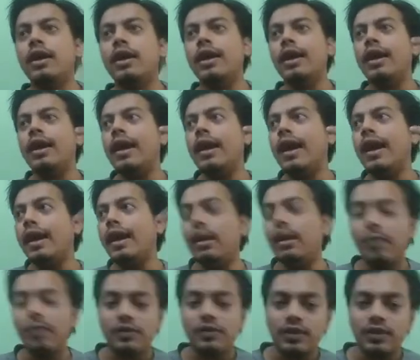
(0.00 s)
any
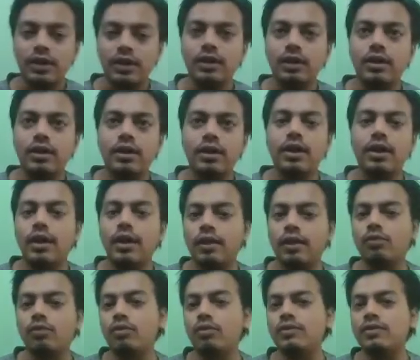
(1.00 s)
machine learning
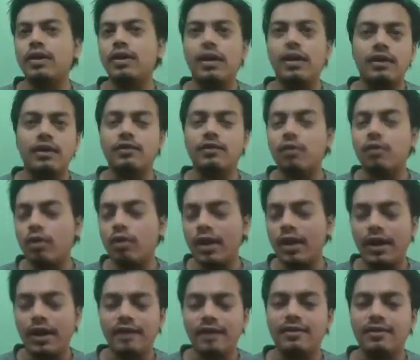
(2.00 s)
enthusiast or
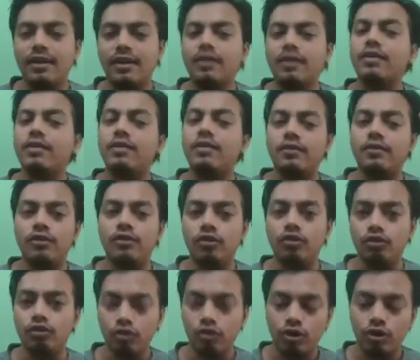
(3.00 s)
data scientist
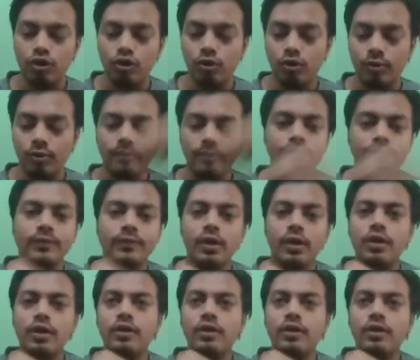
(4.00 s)
should know. So